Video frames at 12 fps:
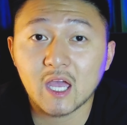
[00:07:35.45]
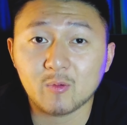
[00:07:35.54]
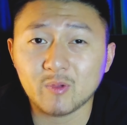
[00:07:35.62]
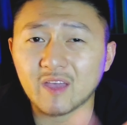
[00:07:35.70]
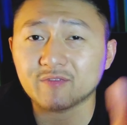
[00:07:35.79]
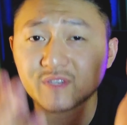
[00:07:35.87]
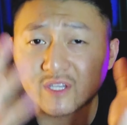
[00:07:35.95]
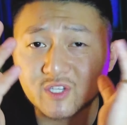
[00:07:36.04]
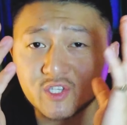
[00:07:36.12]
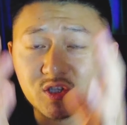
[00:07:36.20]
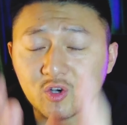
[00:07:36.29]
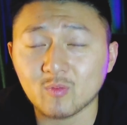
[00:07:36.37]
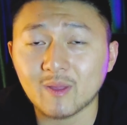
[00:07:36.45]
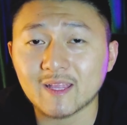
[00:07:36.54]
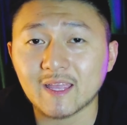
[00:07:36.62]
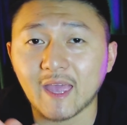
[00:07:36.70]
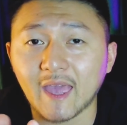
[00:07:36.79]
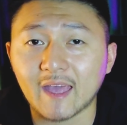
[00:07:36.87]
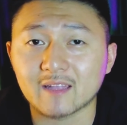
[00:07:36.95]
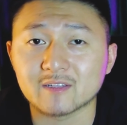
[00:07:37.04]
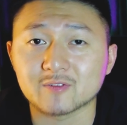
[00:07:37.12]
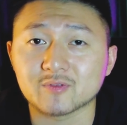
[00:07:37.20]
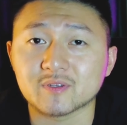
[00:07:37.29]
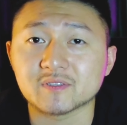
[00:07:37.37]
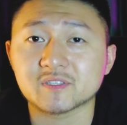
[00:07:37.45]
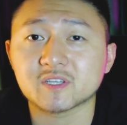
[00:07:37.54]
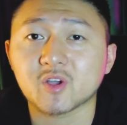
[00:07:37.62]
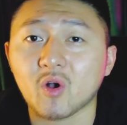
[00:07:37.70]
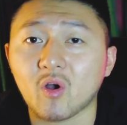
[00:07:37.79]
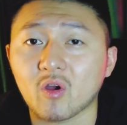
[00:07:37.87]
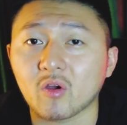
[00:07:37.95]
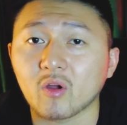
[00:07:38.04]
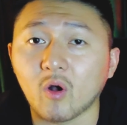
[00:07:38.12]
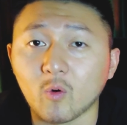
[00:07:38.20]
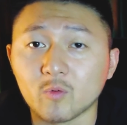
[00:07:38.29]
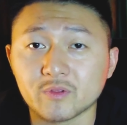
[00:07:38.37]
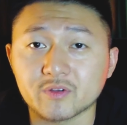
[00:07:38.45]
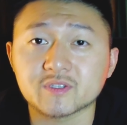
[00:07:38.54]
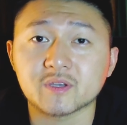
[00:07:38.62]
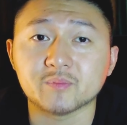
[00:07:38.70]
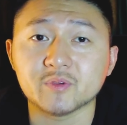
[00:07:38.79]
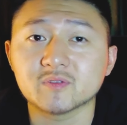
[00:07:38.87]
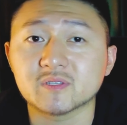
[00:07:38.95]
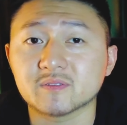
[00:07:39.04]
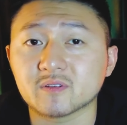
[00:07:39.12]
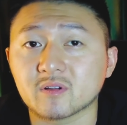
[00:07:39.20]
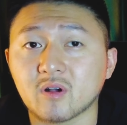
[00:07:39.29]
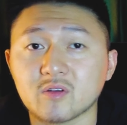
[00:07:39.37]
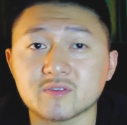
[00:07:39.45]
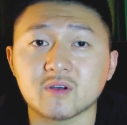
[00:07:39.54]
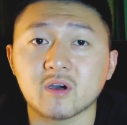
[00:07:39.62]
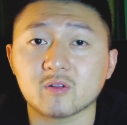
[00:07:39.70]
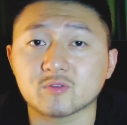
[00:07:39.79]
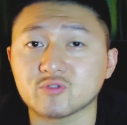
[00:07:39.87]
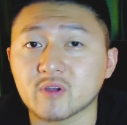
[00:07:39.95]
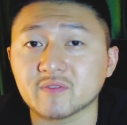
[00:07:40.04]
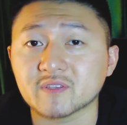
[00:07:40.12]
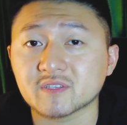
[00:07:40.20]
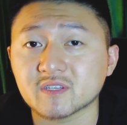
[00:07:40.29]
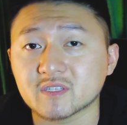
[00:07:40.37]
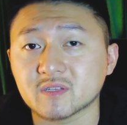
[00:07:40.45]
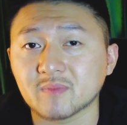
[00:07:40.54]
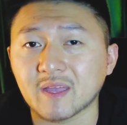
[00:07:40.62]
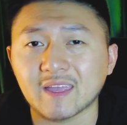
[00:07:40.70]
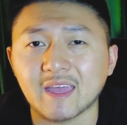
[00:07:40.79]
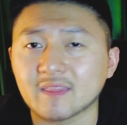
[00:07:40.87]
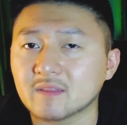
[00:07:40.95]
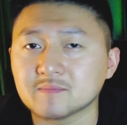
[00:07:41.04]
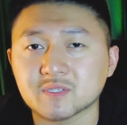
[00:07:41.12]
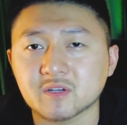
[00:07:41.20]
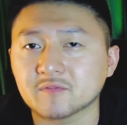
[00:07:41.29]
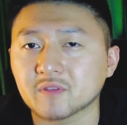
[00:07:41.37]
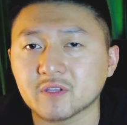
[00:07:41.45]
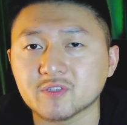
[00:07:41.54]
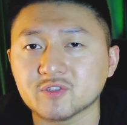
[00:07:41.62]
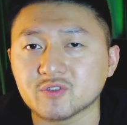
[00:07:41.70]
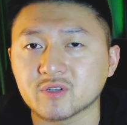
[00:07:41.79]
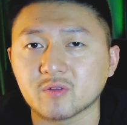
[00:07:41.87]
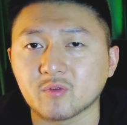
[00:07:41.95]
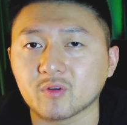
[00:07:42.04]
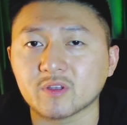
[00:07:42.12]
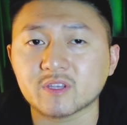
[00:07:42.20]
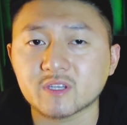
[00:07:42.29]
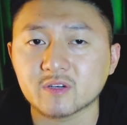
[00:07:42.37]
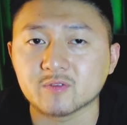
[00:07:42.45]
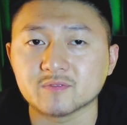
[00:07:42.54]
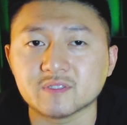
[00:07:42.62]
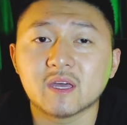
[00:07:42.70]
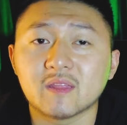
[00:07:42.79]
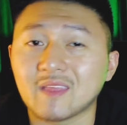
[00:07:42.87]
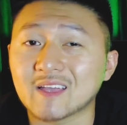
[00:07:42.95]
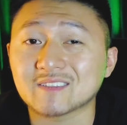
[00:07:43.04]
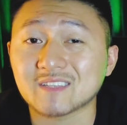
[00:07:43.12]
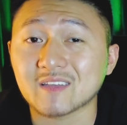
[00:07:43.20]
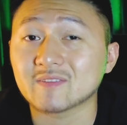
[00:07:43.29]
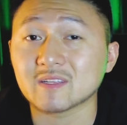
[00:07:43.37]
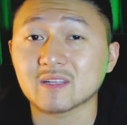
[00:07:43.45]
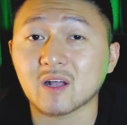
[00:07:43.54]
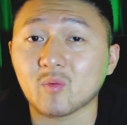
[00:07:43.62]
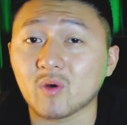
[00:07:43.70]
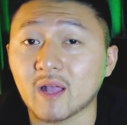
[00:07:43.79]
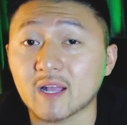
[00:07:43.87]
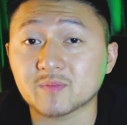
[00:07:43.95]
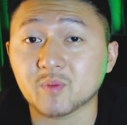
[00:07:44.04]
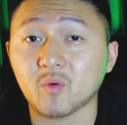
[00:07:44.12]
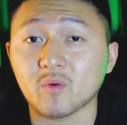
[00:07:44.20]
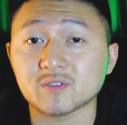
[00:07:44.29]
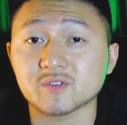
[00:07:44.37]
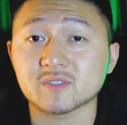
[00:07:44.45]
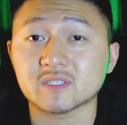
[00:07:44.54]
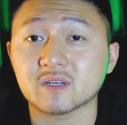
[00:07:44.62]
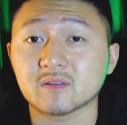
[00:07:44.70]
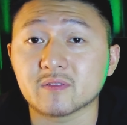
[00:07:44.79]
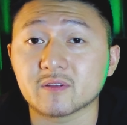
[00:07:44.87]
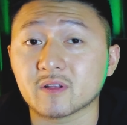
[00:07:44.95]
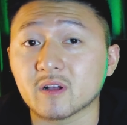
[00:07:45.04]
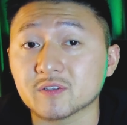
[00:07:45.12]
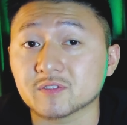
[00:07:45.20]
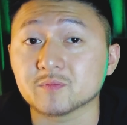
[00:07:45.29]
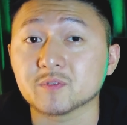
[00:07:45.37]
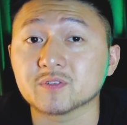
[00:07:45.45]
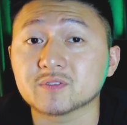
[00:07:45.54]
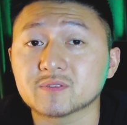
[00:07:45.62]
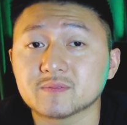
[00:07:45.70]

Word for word: We have seen so many ignorant car owners abusing their car's auto driving system and get themselves injured or killed. That's definitely not what XPeng wants to see on their customers.